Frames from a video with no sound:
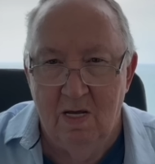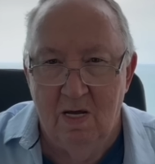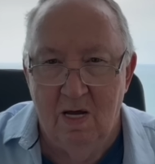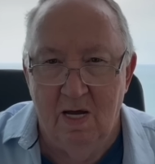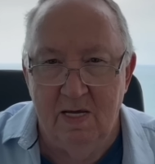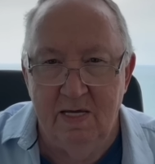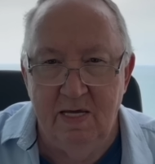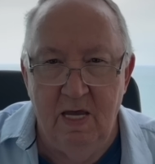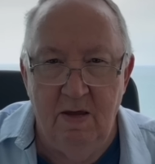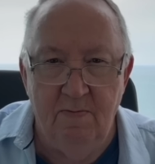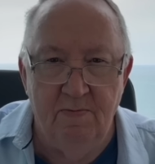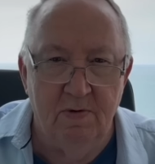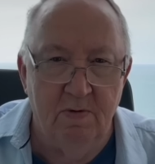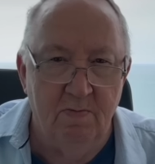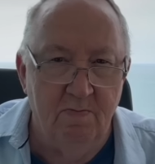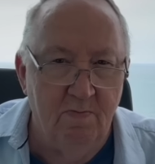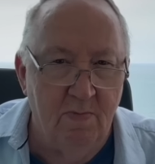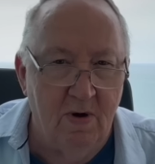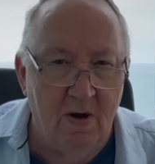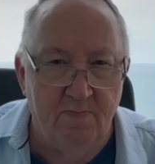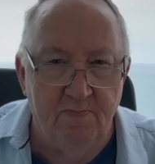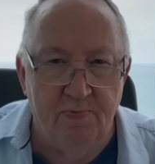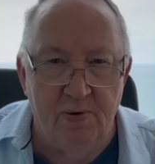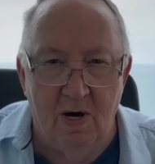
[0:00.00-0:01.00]
I keep it in
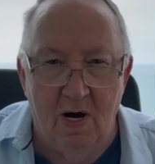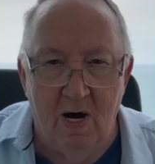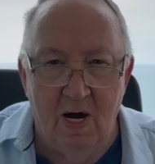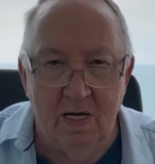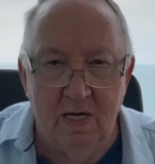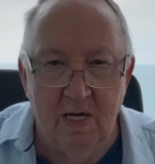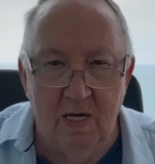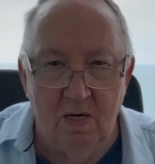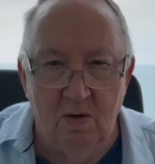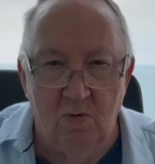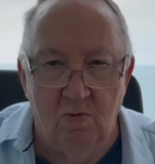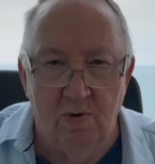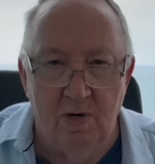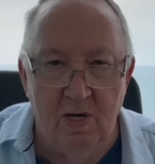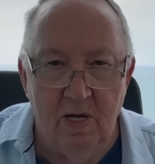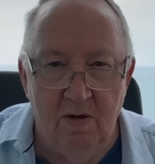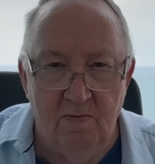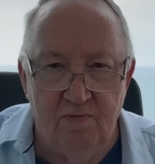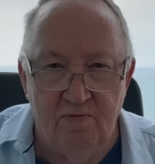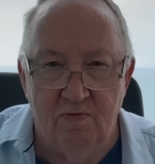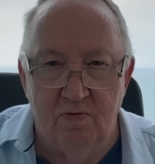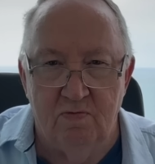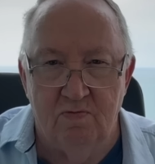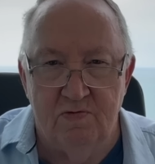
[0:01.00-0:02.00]
my pocket
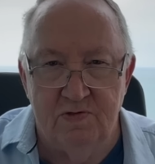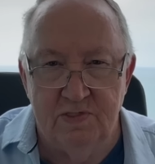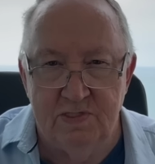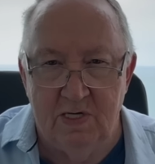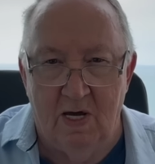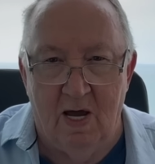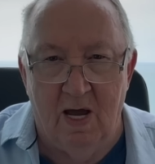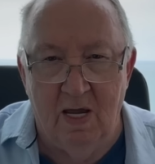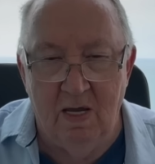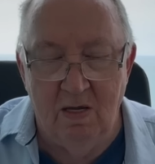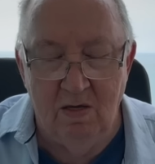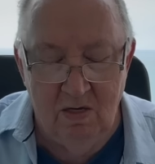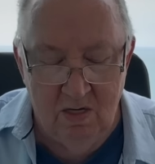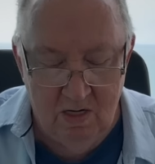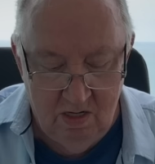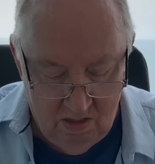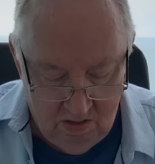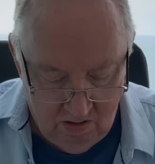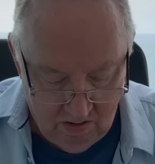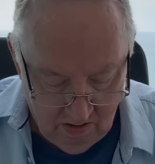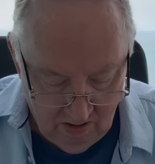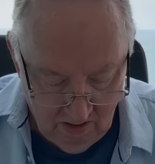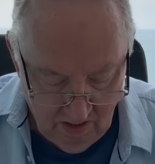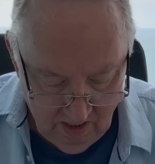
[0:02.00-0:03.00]
away from sight, you
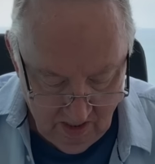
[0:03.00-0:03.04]
know.